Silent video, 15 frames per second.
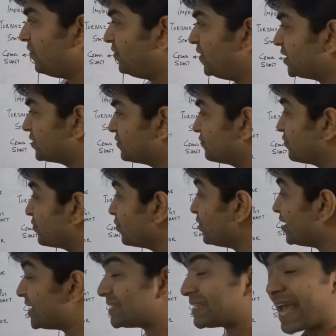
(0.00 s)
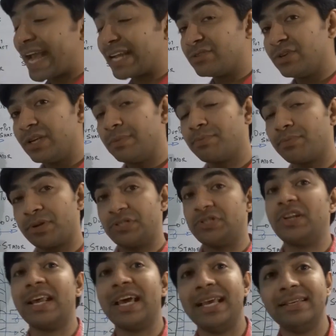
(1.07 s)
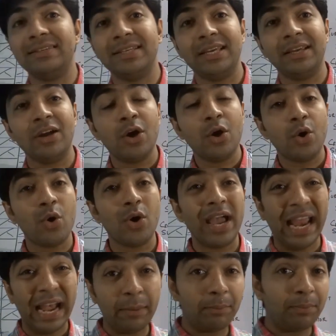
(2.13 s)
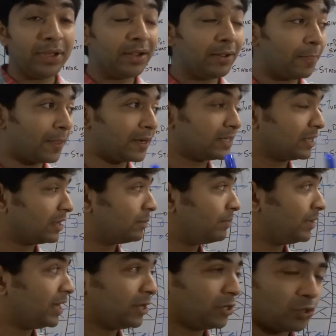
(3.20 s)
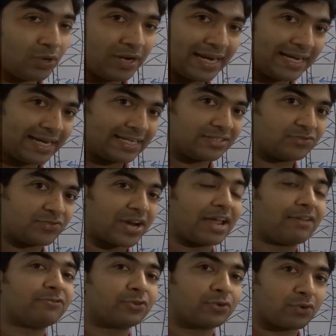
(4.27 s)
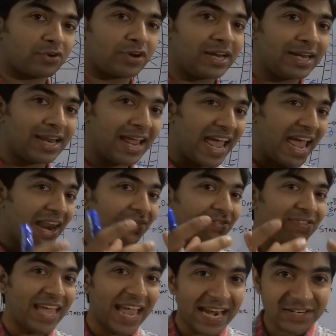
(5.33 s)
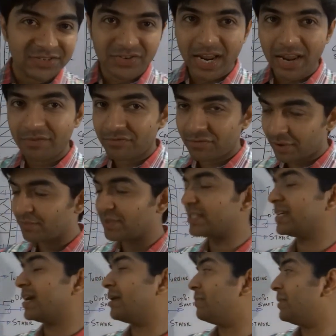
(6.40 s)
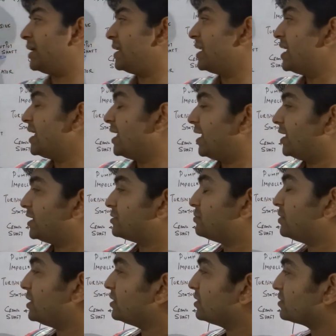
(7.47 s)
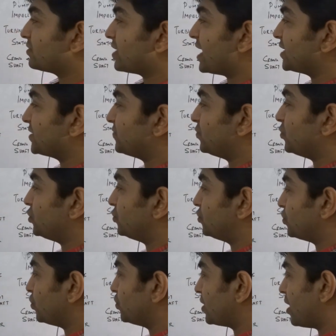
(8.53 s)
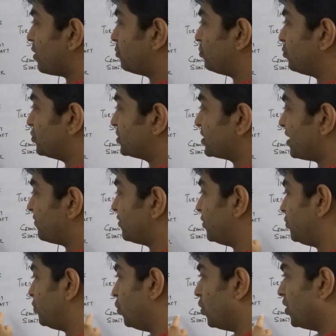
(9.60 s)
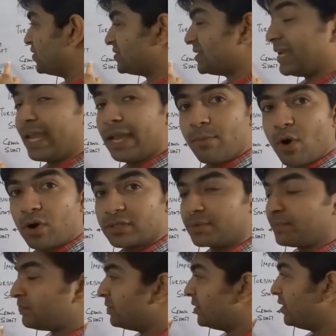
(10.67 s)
this fluid is actually pressurizing or helping the turbine to get its drive to rotate, and that drive from the turbine is being transferred through the output shaft towards the gearbox.